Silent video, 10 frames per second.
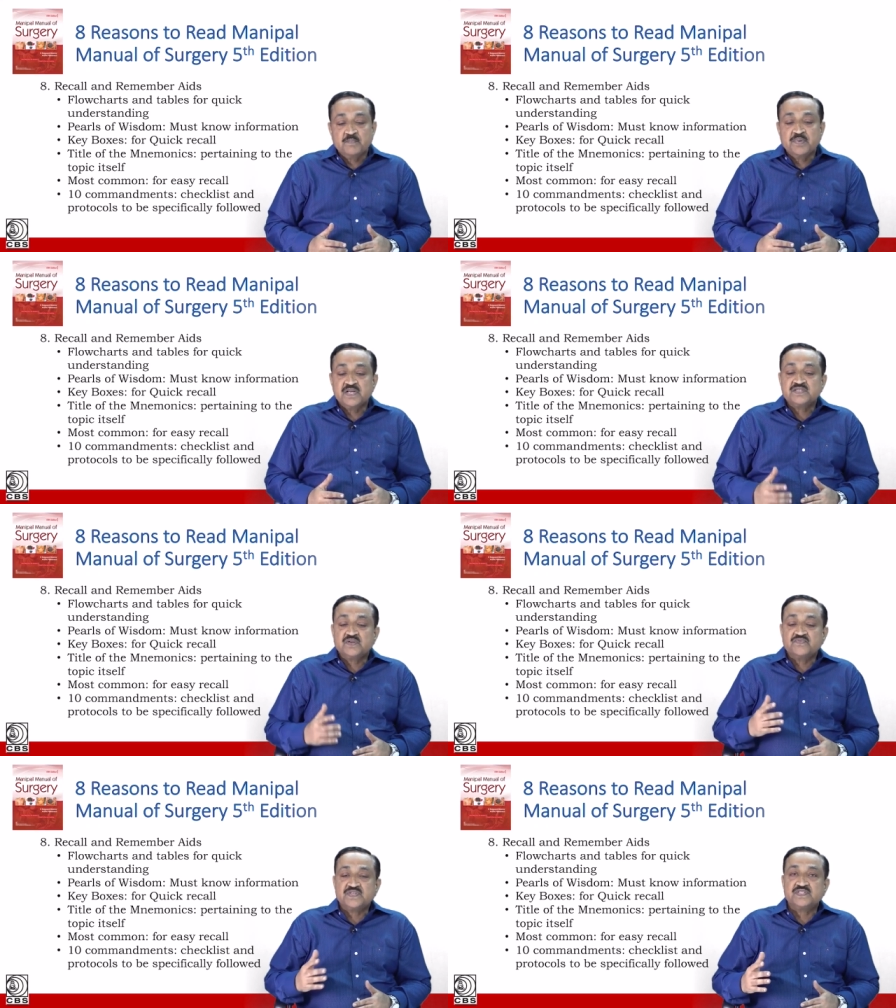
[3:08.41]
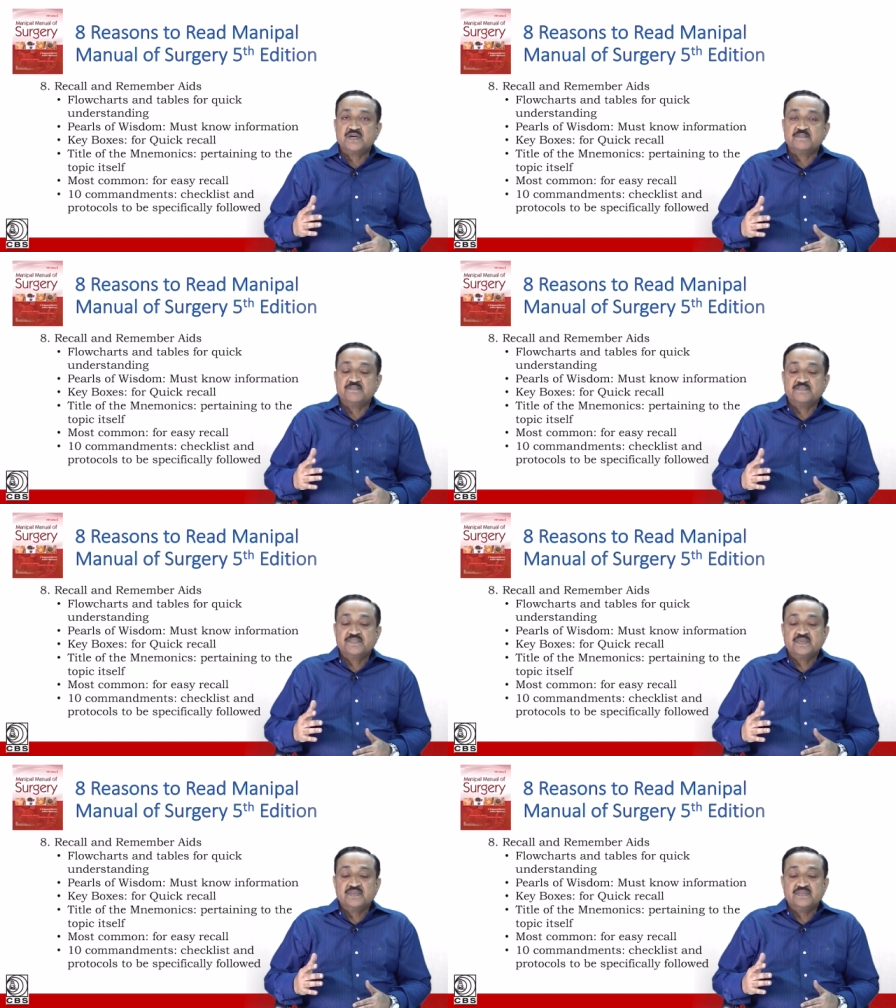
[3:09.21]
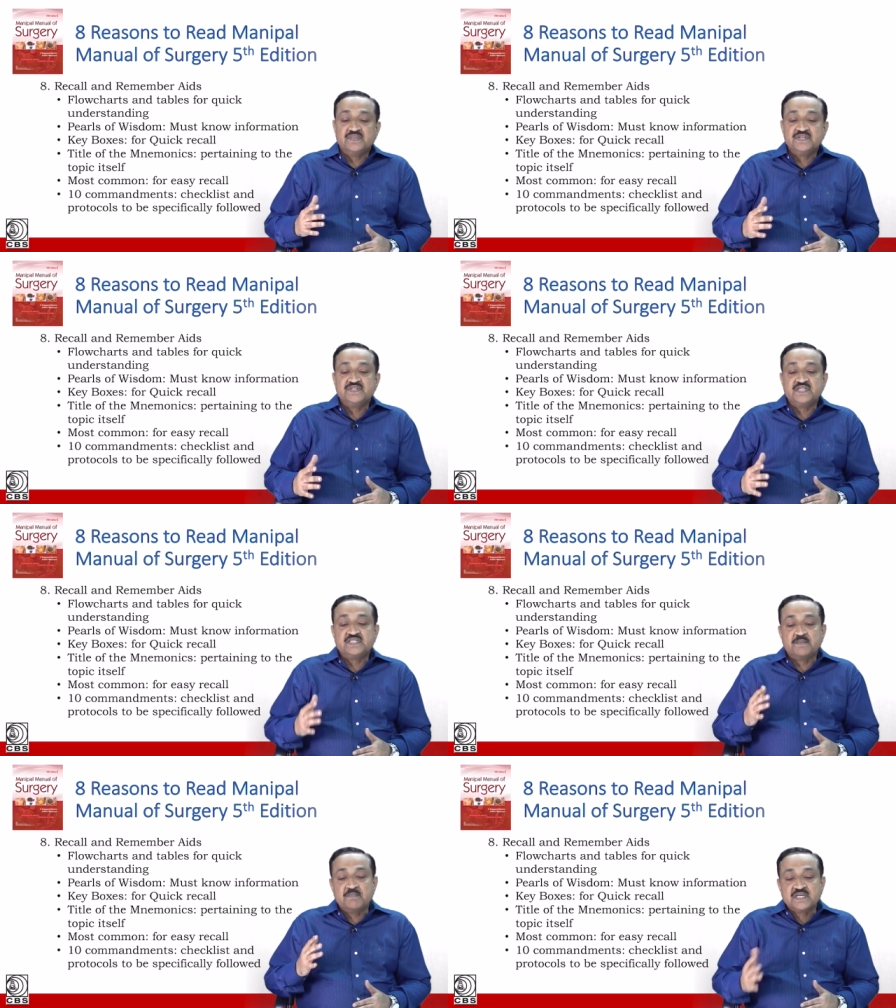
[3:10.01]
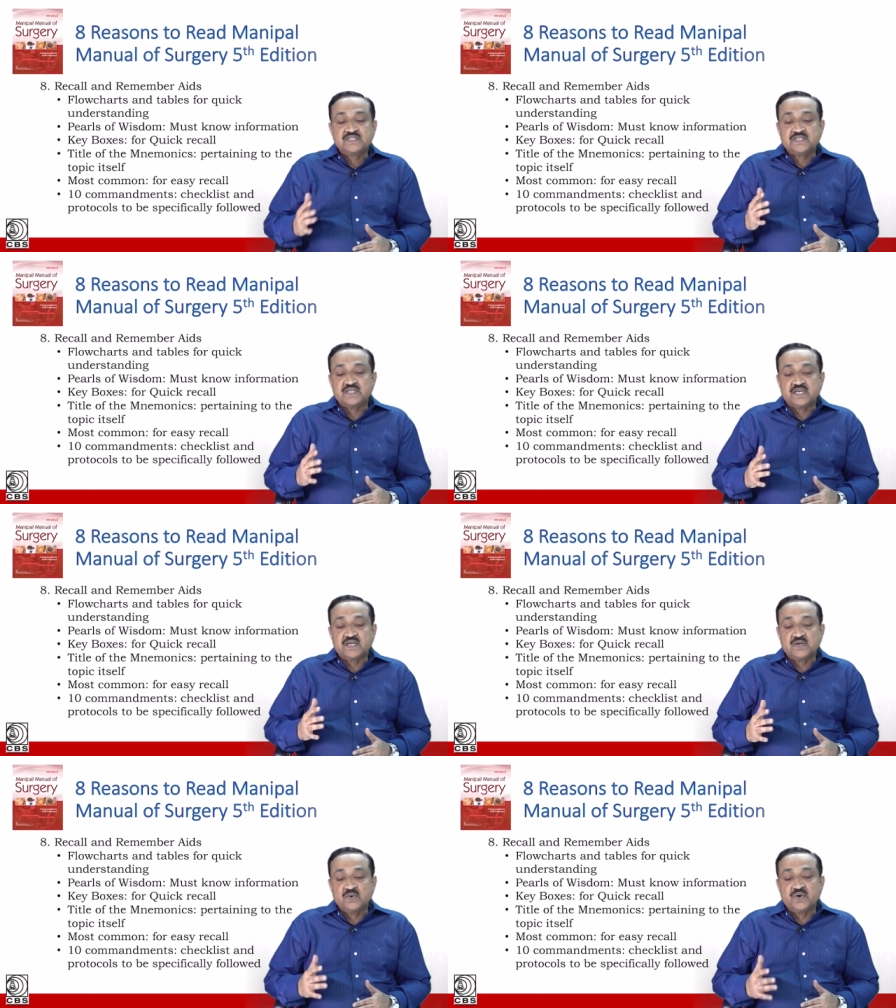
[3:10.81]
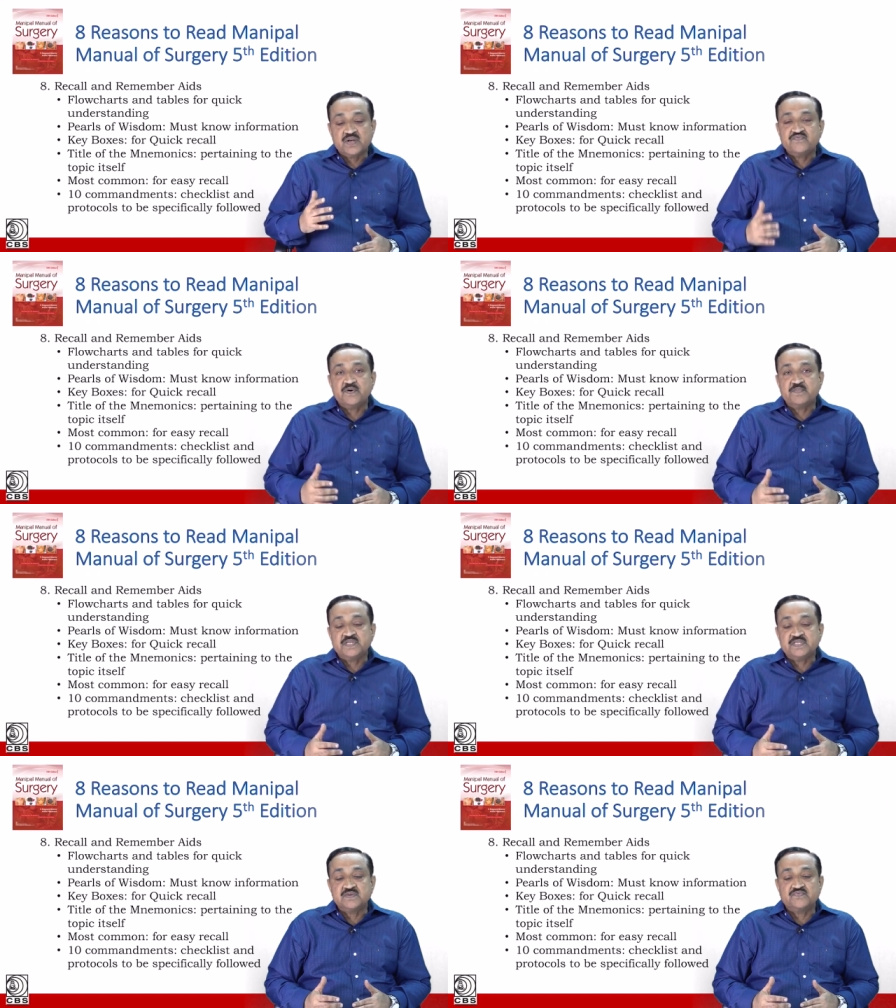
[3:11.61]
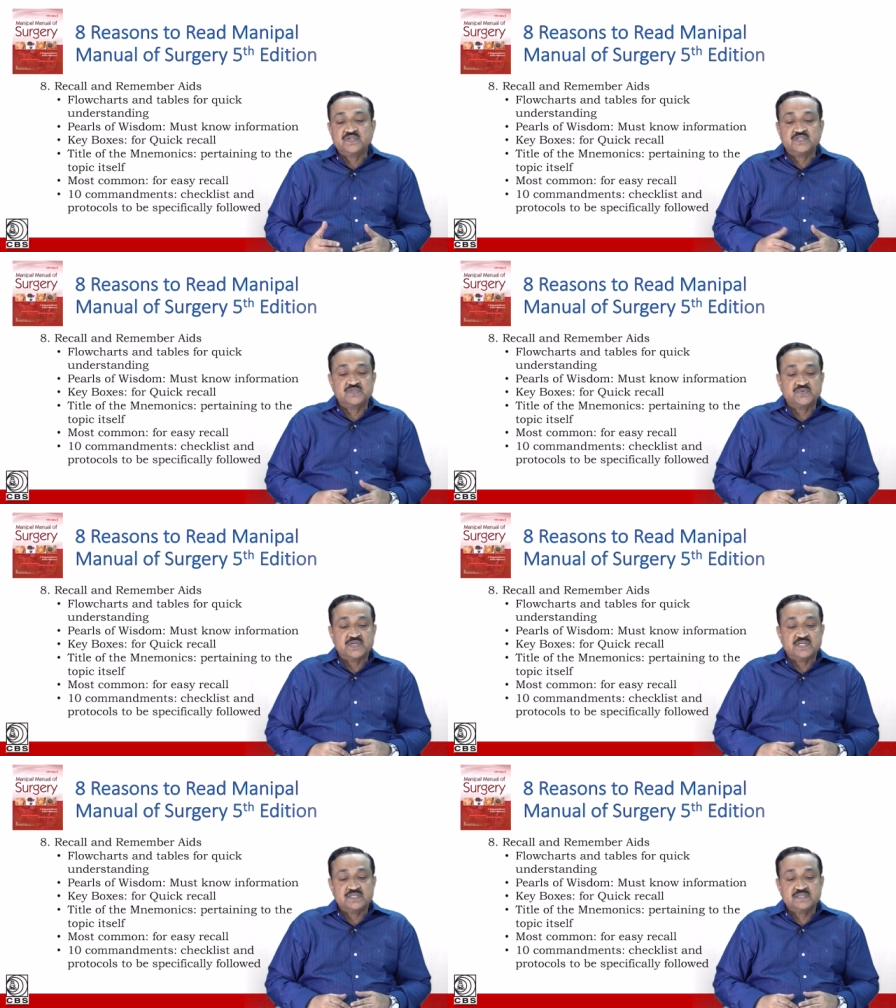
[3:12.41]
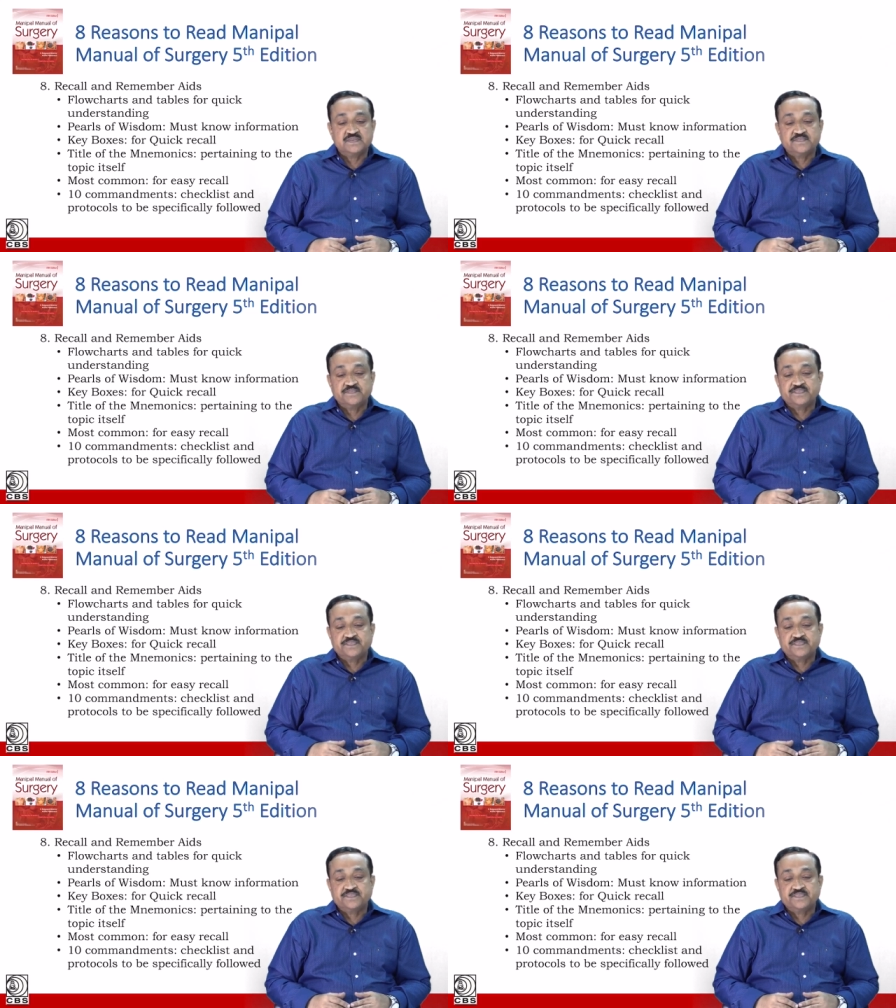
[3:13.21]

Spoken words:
Pearls of wisdom. This is a must know information for the students.